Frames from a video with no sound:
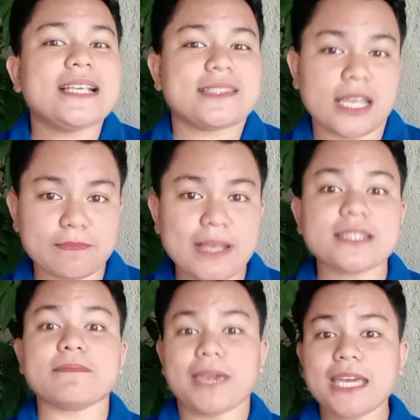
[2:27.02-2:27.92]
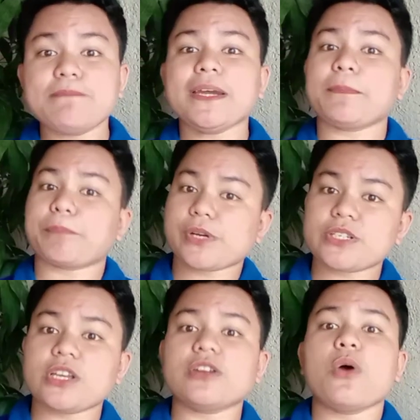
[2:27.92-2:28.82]
statements made by the
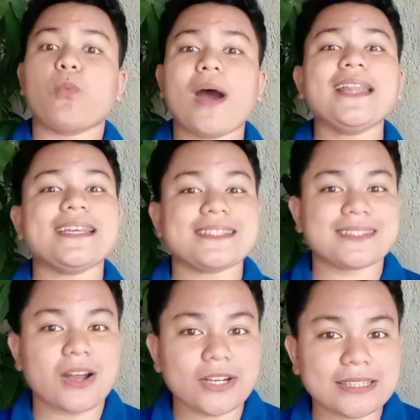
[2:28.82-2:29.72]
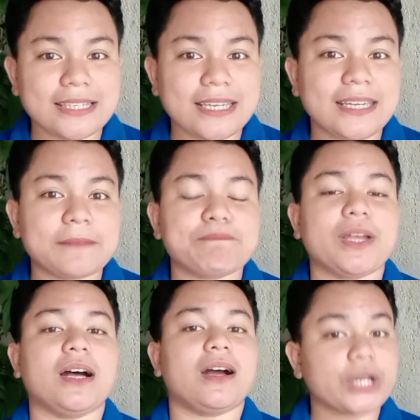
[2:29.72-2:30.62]
person while a startling
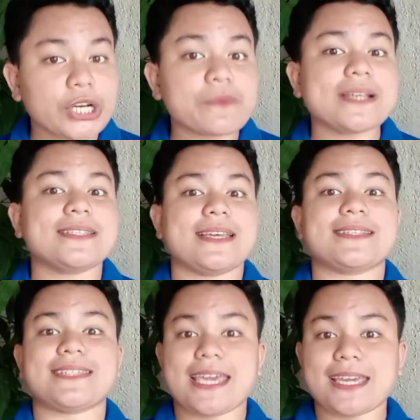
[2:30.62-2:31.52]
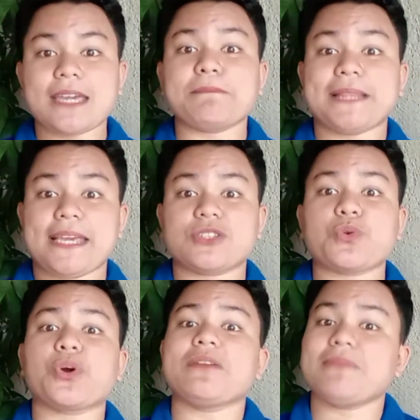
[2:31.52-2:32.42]
occurrence is taking place
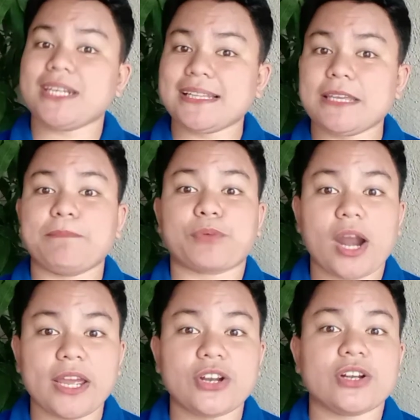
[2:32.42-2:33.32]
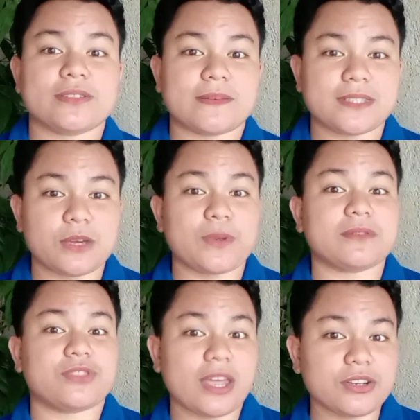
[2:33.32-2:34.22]
or immediately prior or subsequent
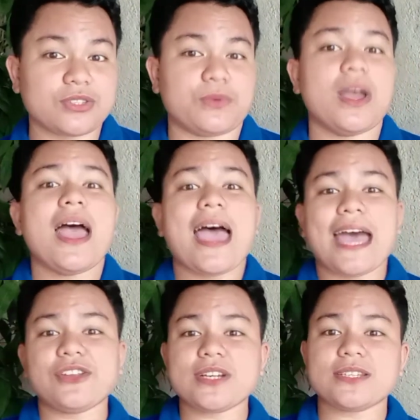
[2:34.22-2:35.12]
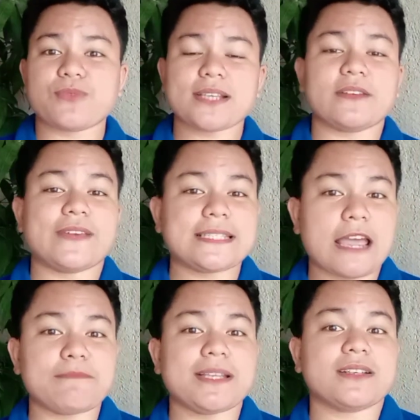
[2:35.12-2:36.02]
thereto, under the stress of
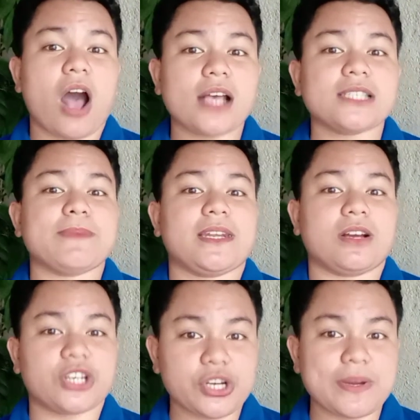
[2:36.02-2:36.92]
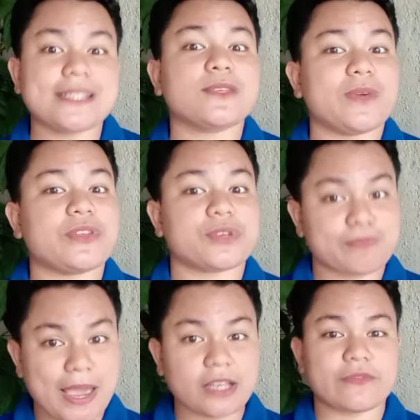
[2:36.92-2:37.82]
excitement caused by the occurrence with
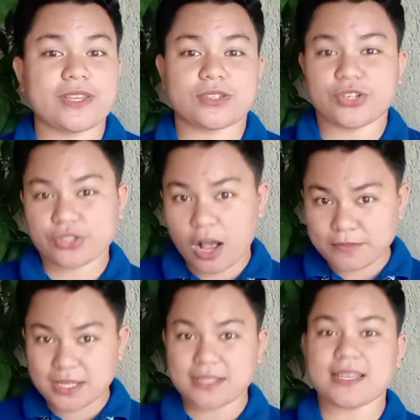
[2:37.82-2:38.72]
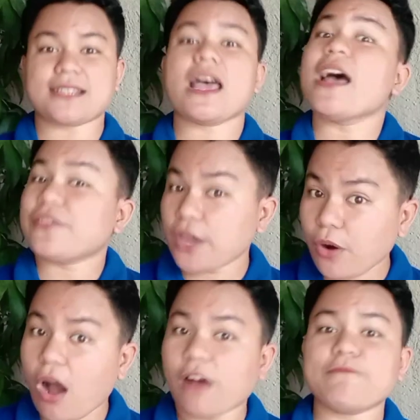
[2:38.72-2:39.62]
respect of the circumstances
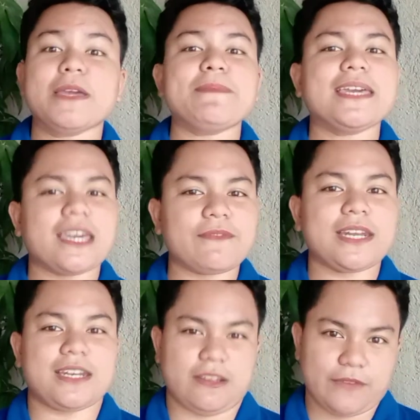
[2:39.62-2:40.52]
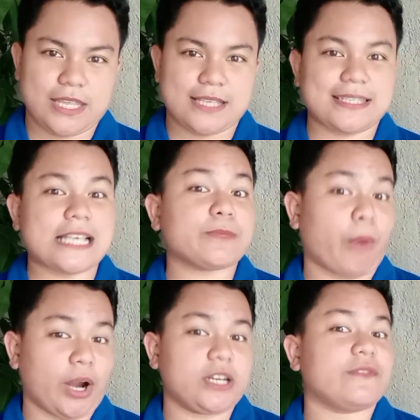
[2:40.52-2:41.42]
thereof may be given in evidence as
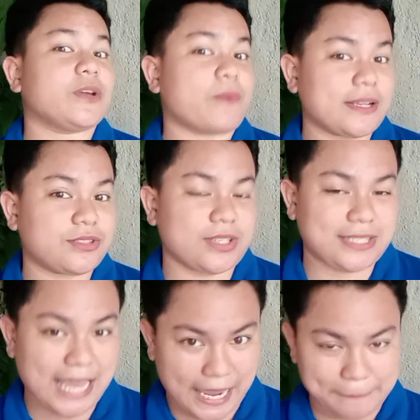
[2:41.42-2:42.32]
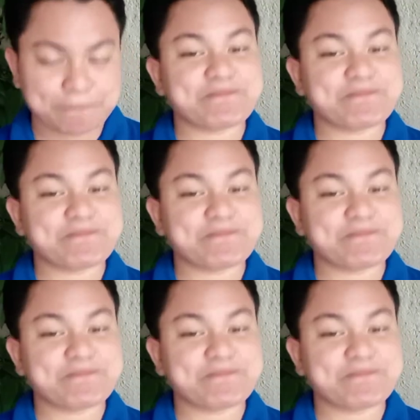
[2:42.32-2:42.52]
part of the res gestae.